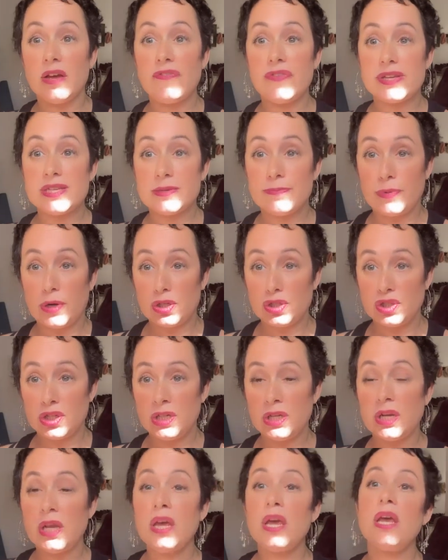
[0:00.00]

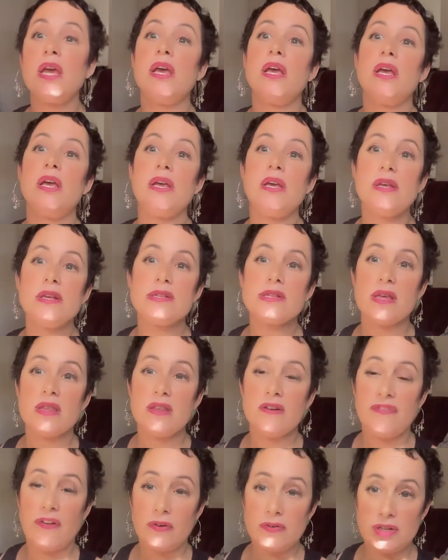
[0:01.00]
self-expression is
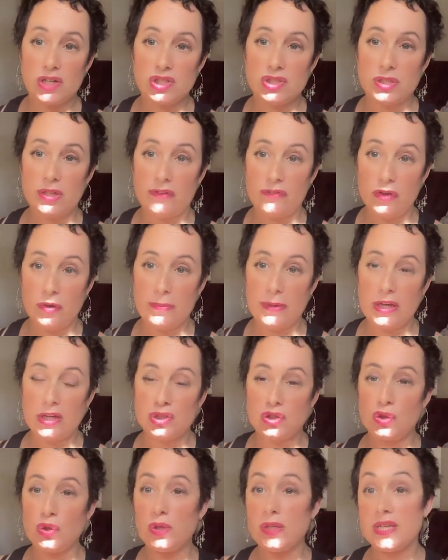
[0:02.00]
the foundation of you
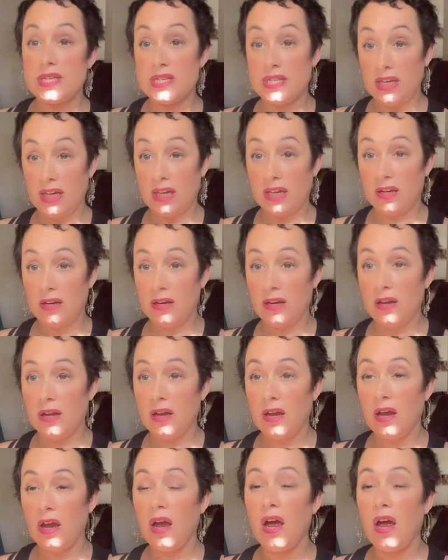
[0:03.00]
being truly seen,